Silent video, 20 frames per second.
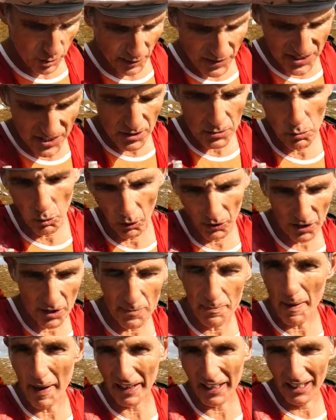twenty-one and
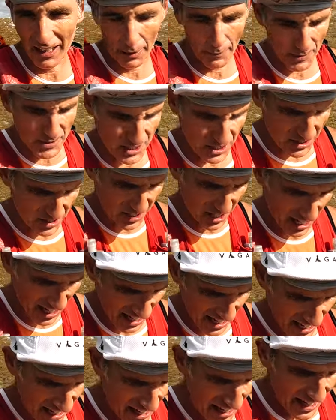a bit kilometres,
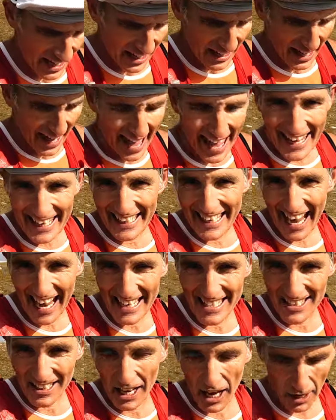eight
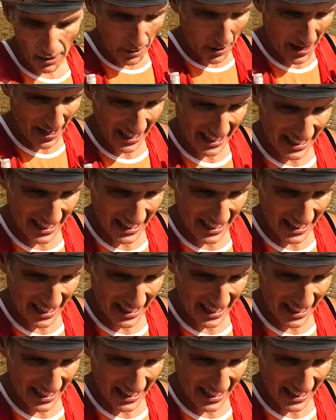K to go.